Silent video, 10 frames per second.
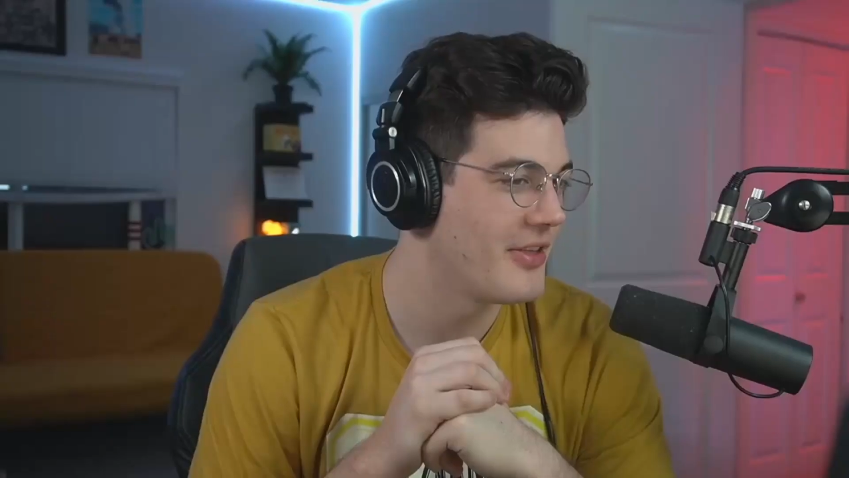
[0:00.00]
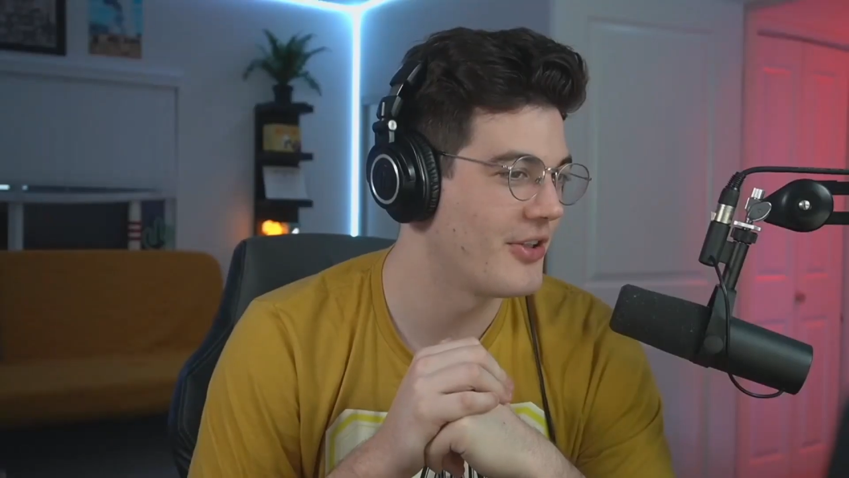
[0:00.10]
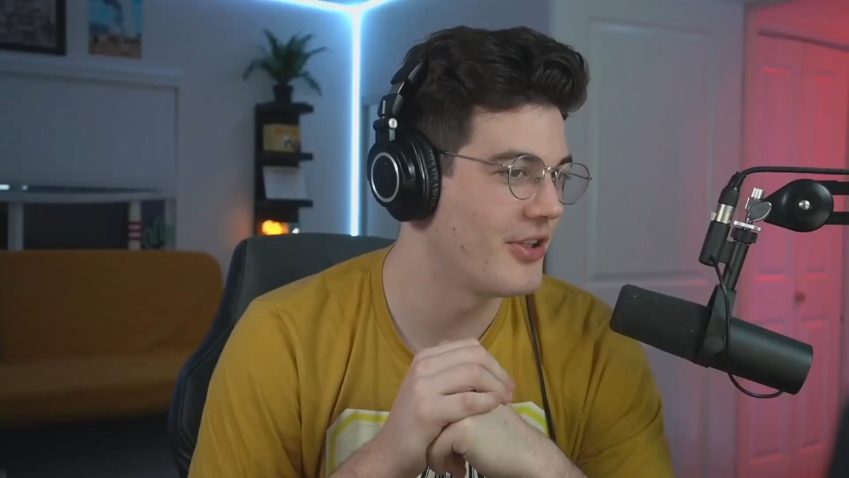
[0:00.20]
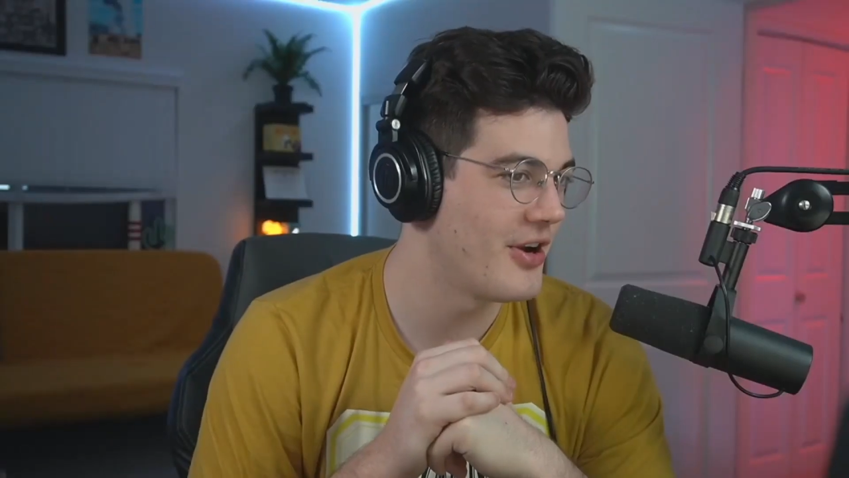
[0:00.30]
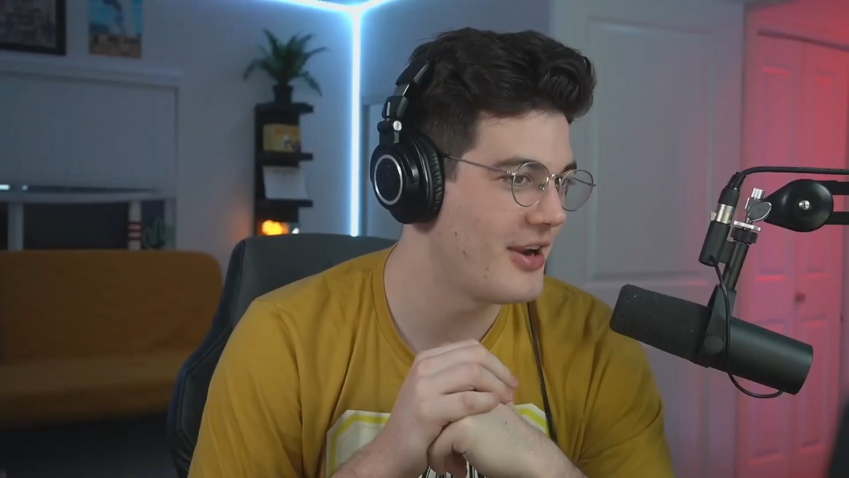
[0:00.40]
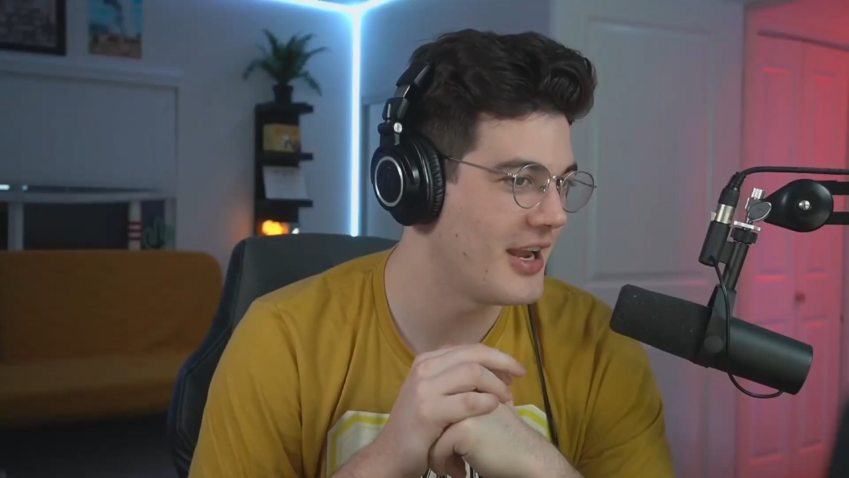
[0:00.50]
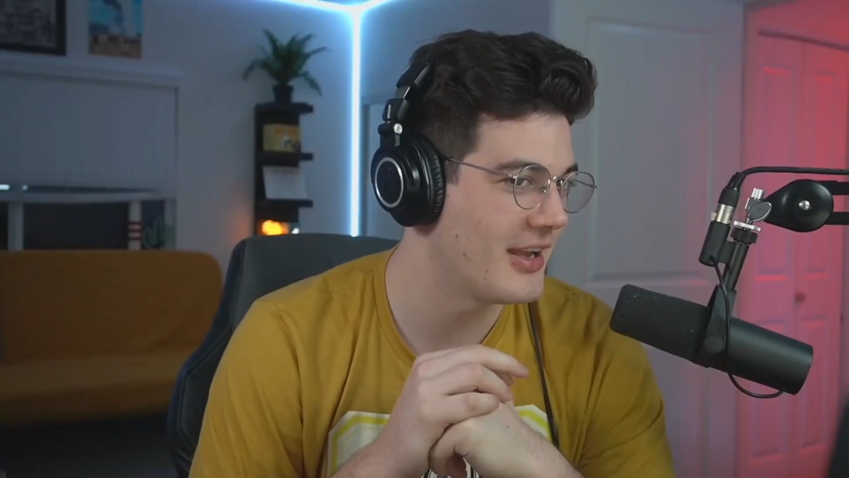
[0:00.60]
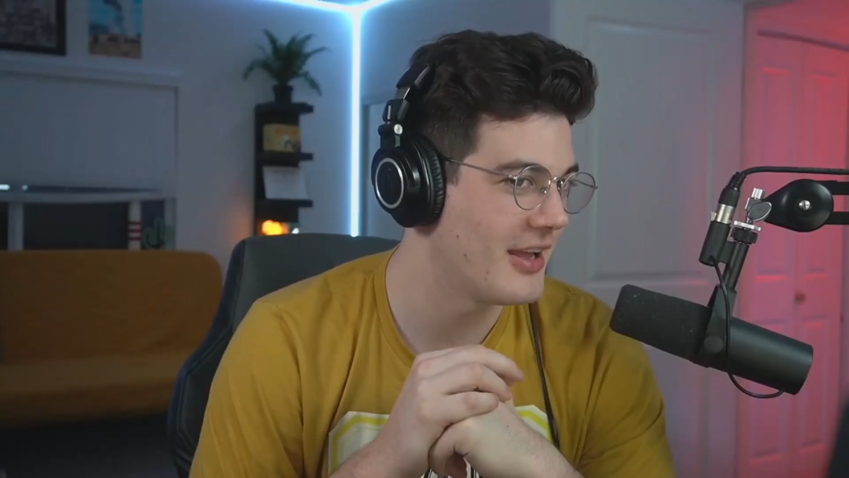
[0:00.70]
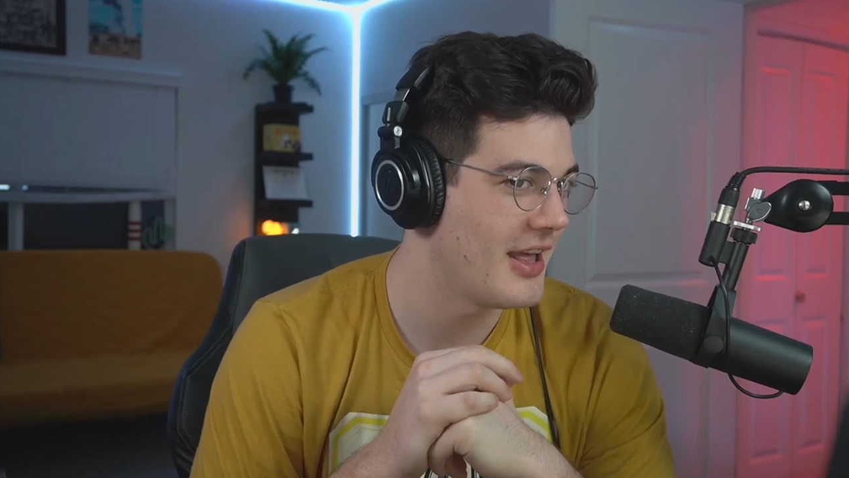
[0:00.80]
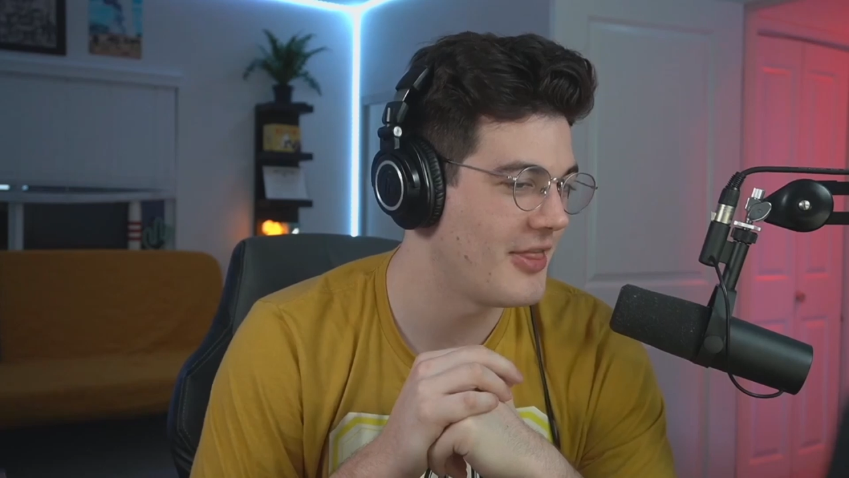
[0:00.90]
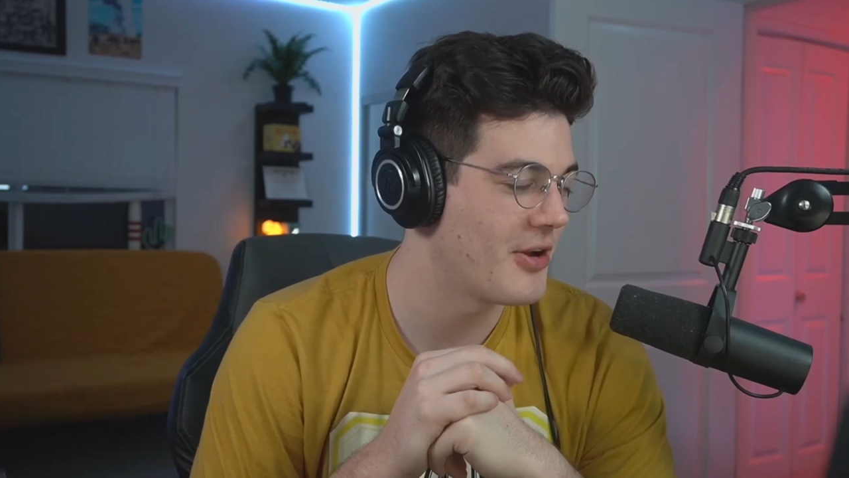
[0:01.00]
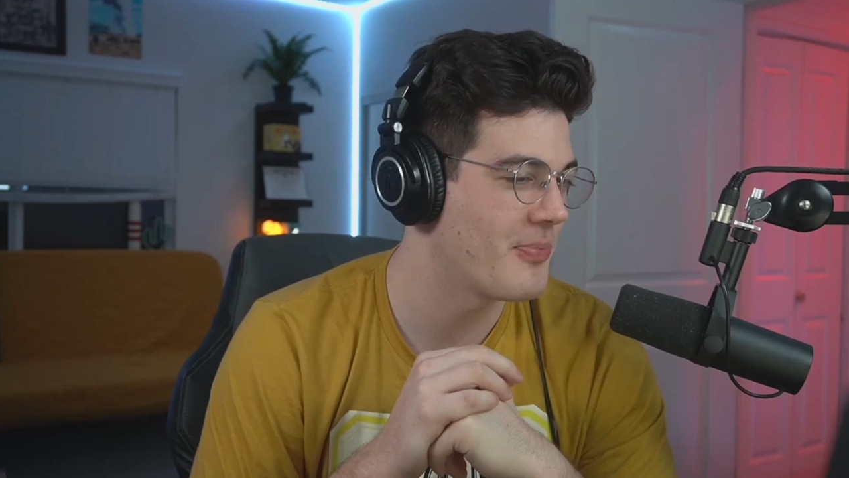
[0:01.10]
They're learning. They're